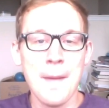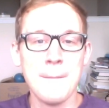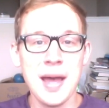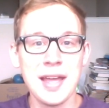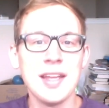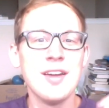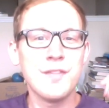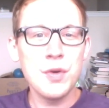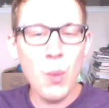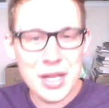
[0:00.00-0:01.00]
but
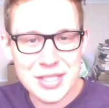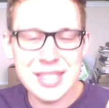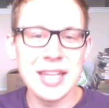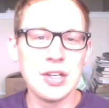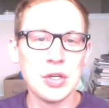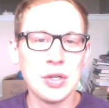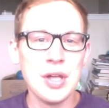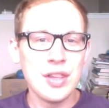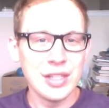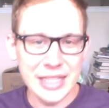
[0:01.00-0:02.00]
for one single,
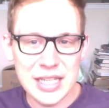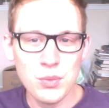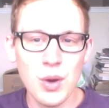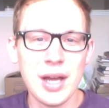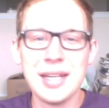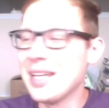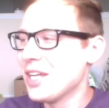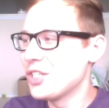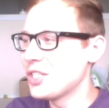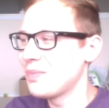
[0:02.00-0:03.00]
the lead one,
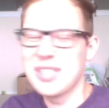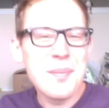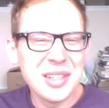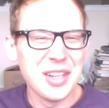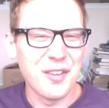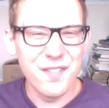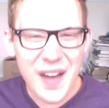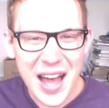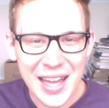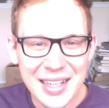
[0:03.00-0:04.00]
just something a little
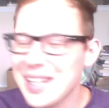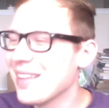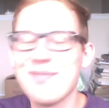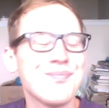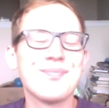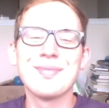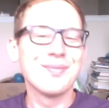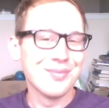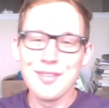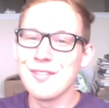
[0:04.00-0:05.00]
fun,
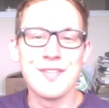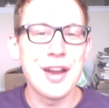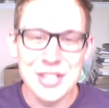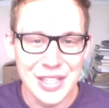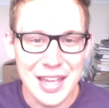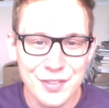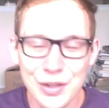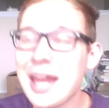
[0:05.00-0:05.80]
very delightful.